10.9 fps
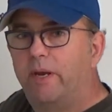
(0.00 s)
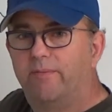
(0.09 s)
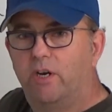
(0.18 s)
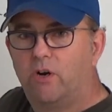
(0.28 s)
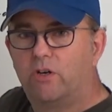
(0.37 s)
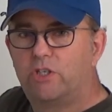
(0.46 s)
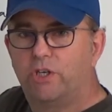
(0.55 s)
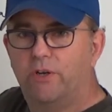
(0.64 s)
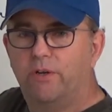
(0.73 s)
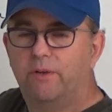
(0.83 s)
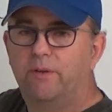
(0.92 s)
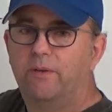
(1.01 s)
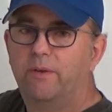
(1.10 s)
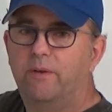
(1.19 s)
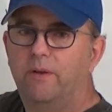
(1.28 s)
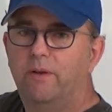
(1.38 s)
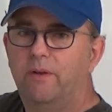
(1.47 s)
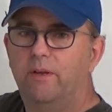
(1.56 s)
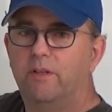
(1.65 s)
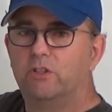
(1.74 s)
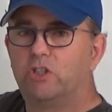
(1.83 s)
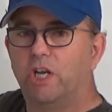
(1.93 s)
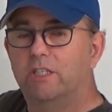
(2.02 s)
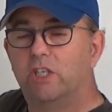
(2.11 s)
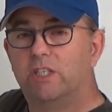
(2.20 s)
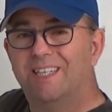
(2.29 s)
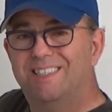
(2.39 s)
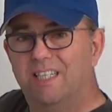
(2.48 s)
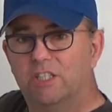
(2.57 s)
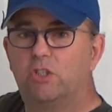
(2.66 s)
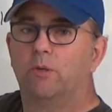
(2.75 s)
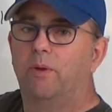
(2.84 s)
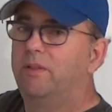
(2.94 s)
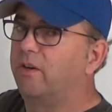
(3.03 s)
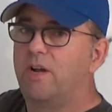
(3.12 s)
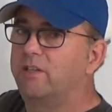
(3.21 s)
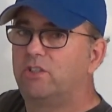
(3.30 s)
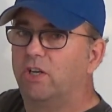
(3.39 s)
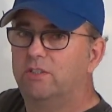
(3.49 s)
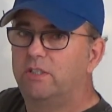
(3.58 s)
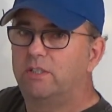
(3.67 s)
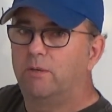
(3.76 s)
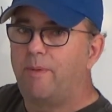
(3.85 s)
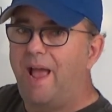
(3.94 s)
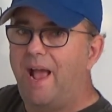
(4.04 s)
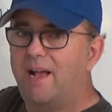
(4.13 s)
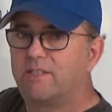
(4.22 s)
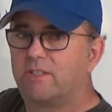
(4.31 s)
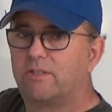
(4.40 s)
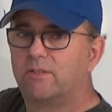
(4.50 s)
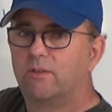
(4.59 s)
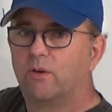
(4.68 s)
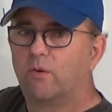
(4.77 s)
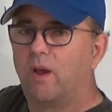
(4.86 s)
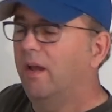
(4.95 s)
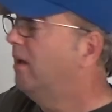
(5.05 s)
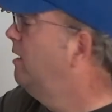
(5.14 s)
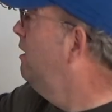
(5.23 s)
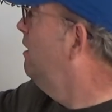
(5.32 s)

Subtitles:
of inertia. They're changing the distribution. They're not changing their mass, okay?